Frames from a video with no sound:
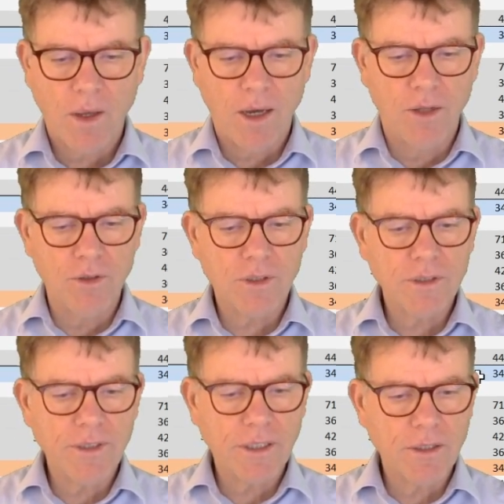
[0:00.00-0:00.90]
Another
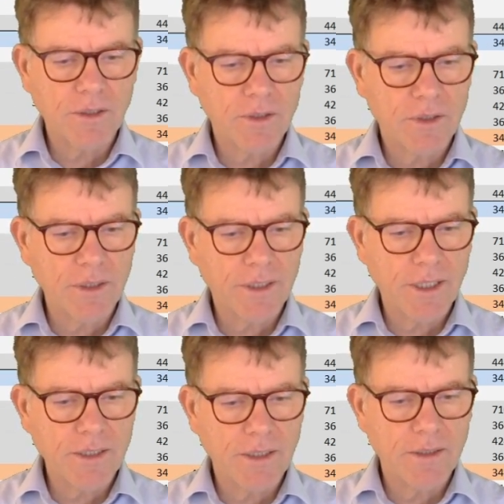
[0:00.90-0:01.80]
interesting
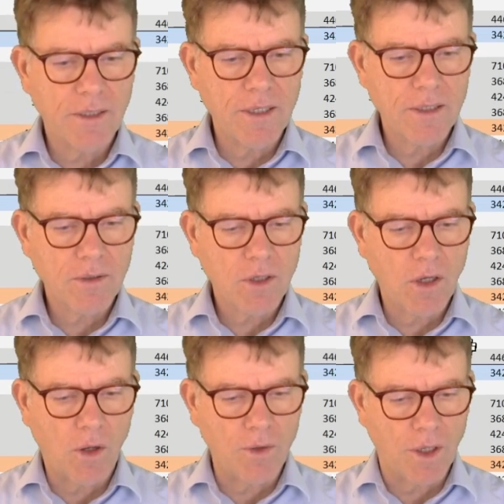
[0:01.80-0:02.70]
case is this
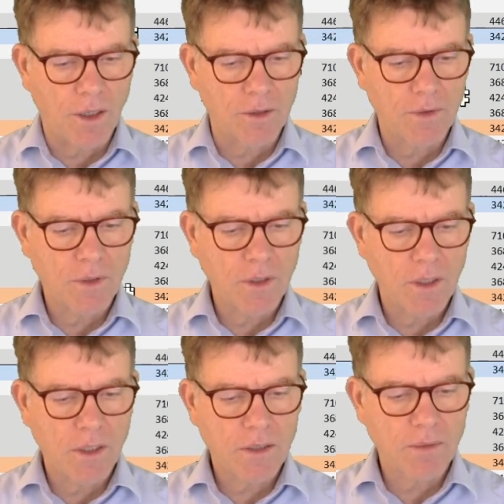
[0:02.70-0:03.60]
column here. You see,
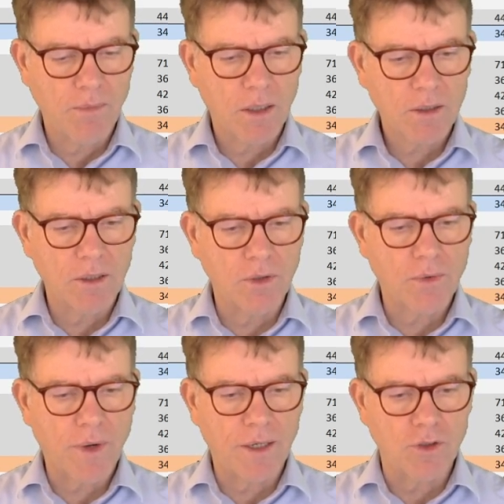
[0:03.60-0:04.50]
it's marked in
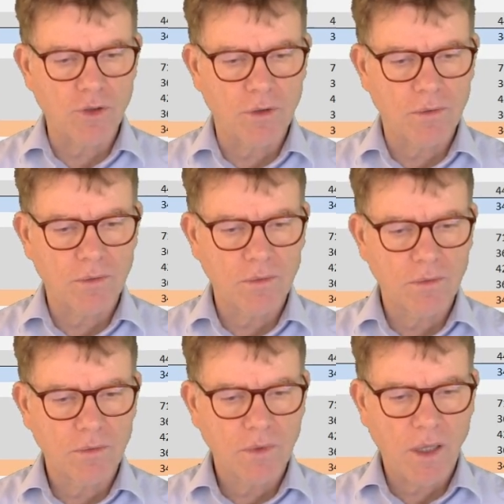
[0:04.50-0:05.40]
orange.
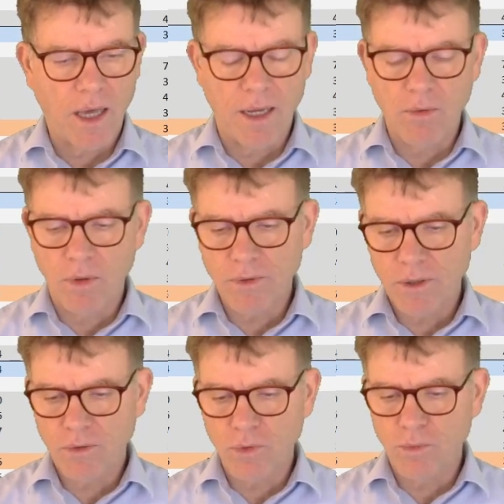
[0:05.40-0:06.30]
And I want
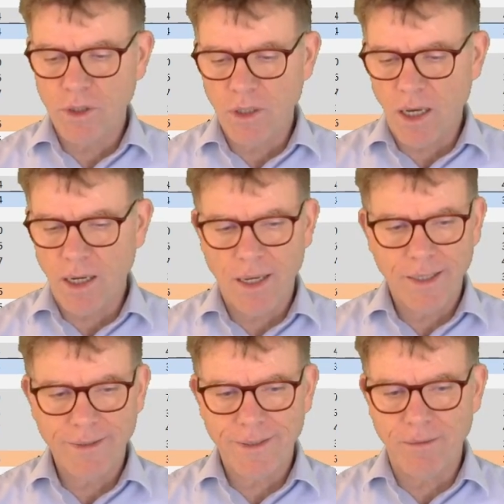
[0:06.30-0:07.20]
it to be
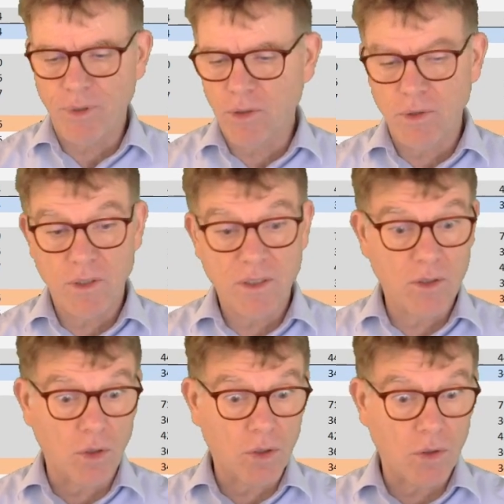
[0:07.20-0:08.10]
highlighted because it's
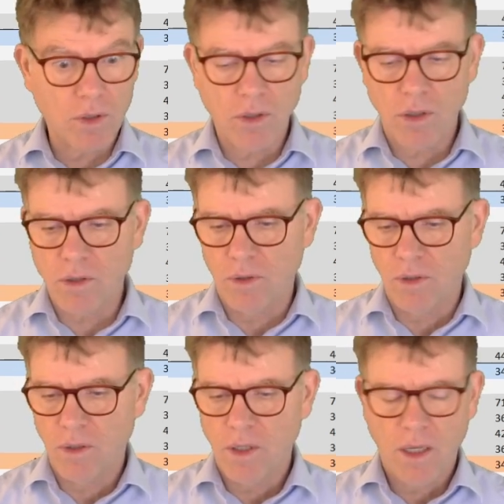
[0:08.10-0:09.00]
the current column
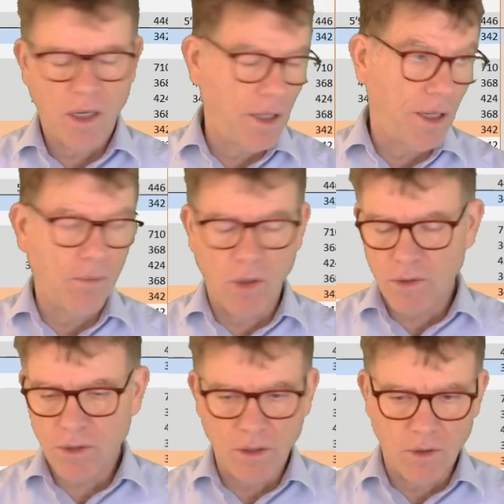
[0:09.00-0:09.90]
and I'm
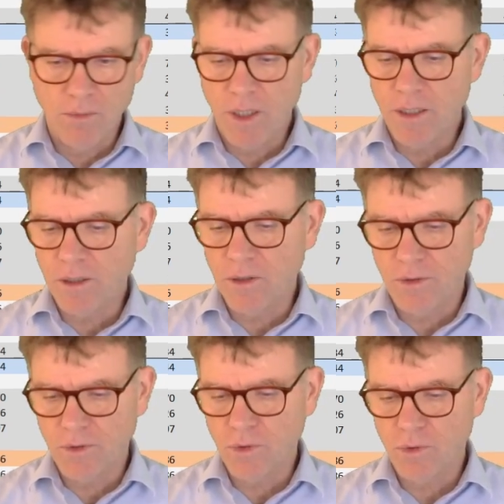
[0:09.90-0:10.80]
lost in the many
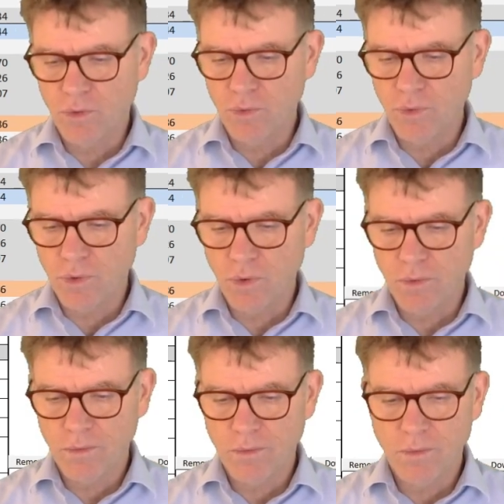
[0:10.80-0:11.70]
columns. So to do so,
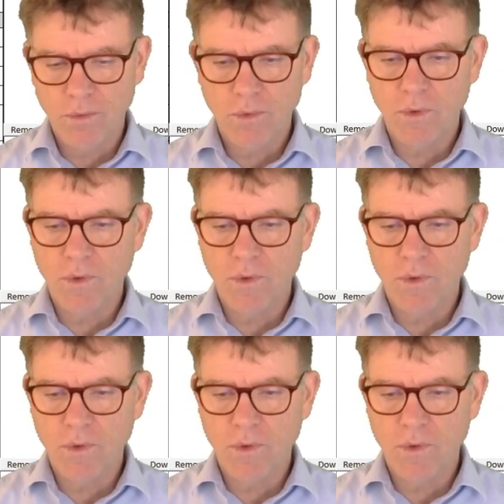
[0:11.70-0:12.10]
you